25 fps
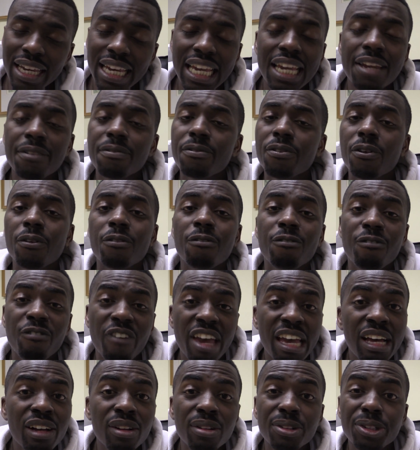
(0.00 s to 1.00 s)
if you
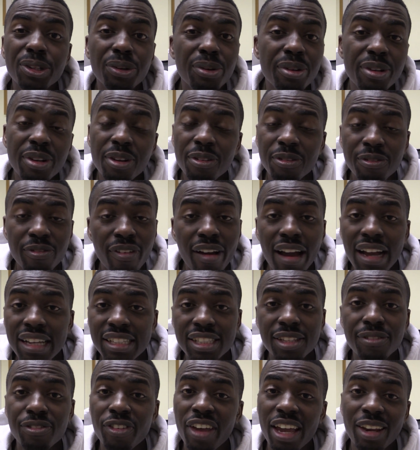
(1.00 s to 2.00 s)
fail during your
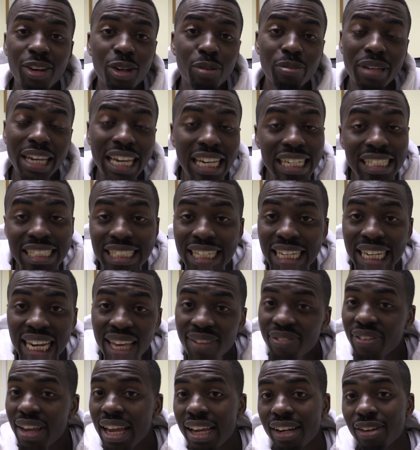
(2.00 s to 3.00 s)
fast, if you end up eating,
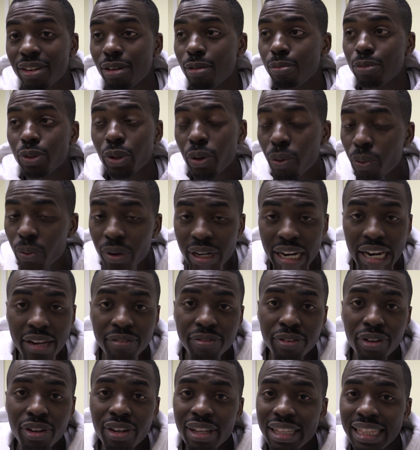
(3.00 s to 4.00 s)
if you end up doing
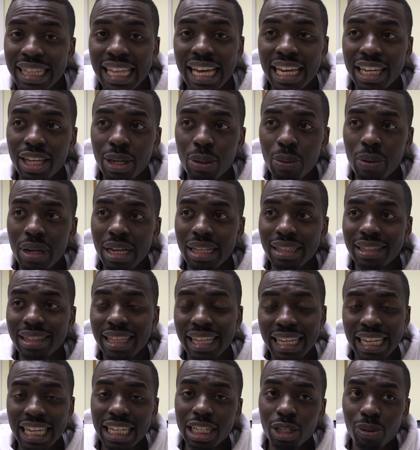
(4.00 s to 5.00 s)
whatever that you were
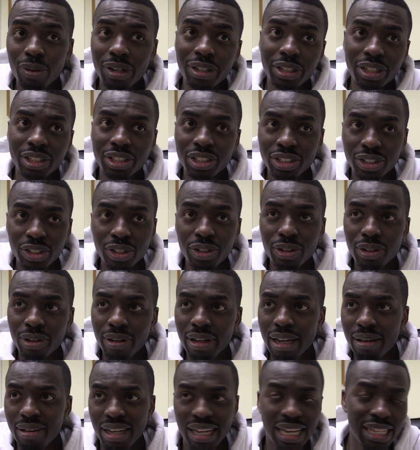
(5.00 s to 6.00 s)
thinking you weren't gonna
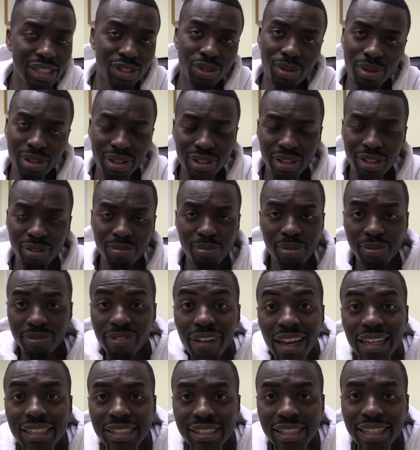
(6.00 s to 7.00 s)
do as you're gonna be
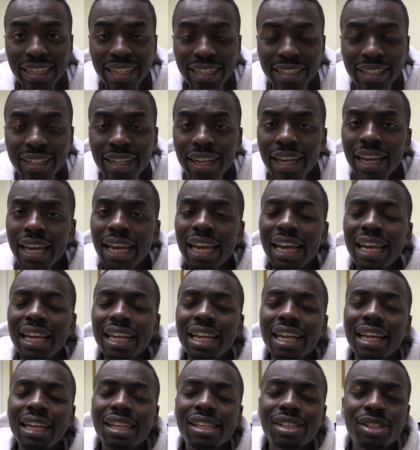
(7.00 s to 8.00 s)
fasting,
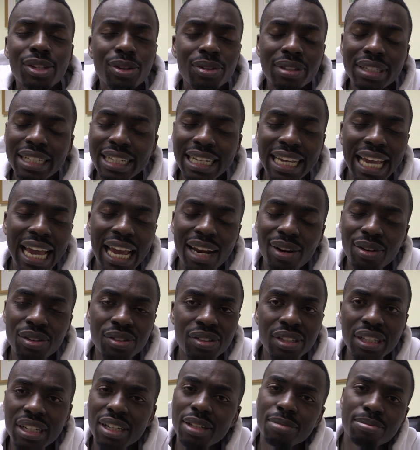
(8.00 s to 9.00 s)
don't get
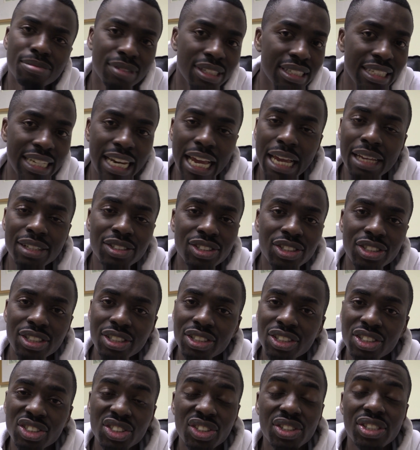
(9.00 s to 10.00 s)
under
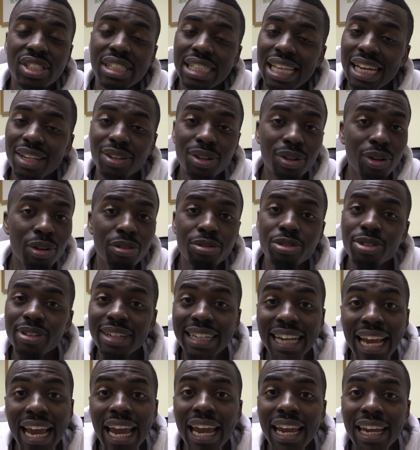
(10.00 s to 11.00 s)
condemnation, just start all over
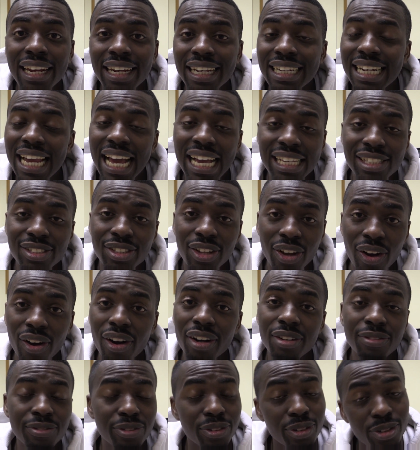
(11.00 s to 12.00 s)
again and ask
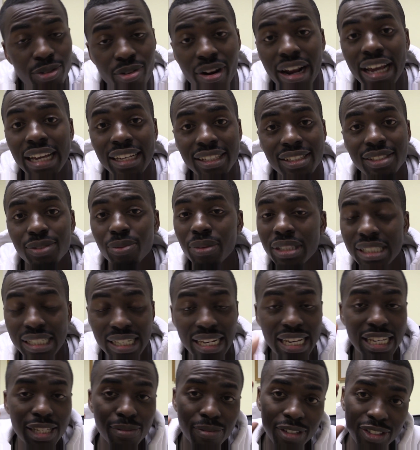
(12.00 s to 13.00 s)
God for grace, which
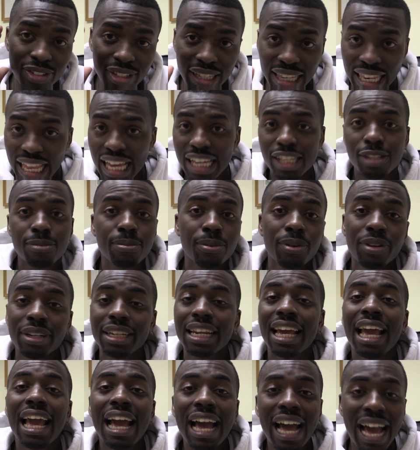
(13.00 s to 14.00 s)
leads me to the last
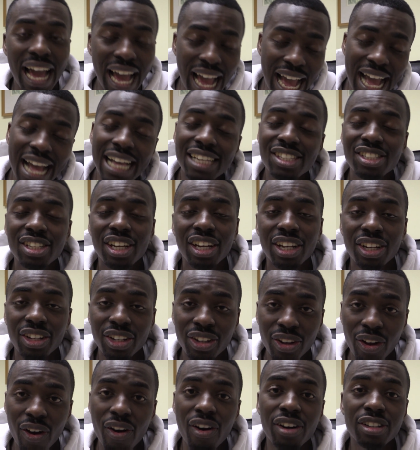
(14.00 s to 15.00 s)
point. Ask
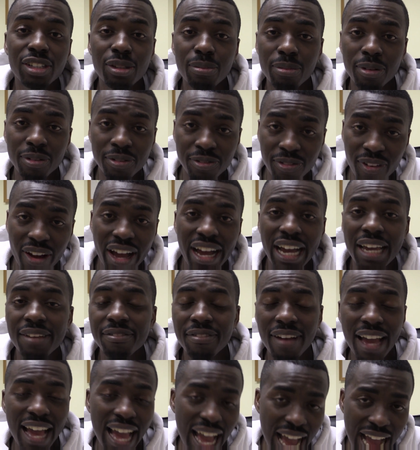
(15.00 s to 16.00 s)
God, number
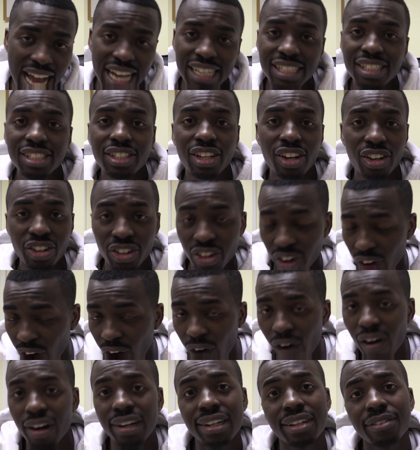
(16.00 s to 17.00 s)
five, ask
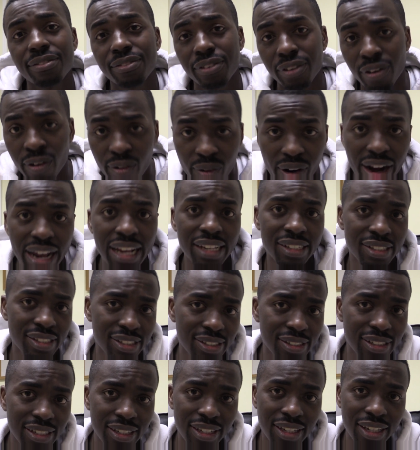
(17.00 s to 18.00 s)
God for
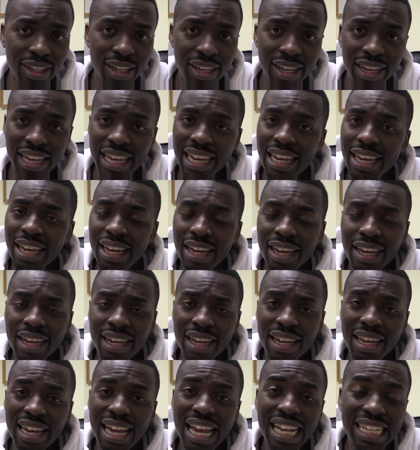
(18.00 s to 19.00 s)
grace.
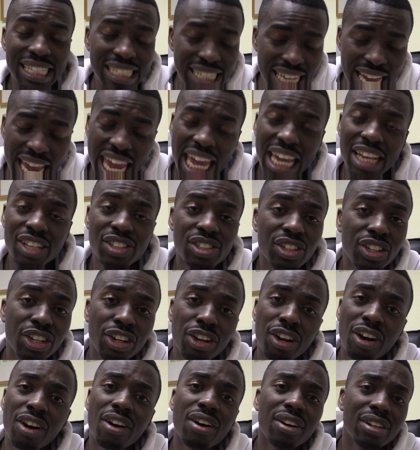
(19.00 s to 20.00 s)
It takes
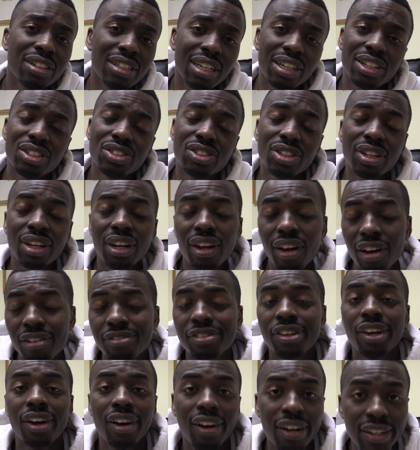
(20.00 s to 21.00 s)
God to
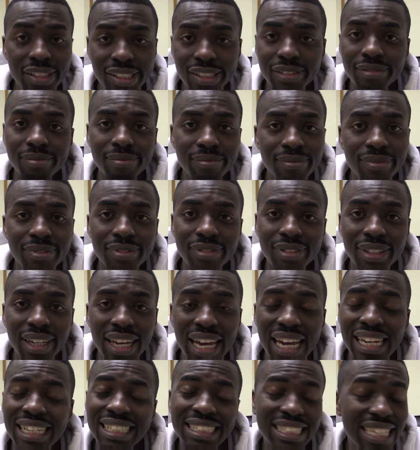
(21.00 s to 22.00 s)
love God.
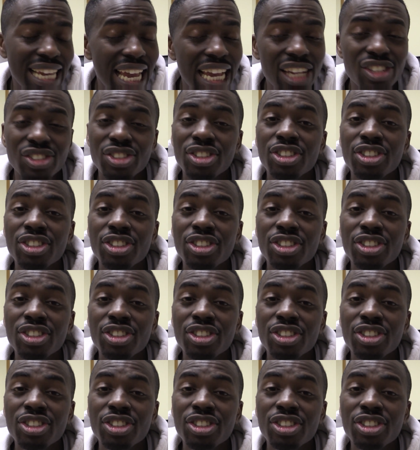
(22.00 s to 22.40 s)
And it takes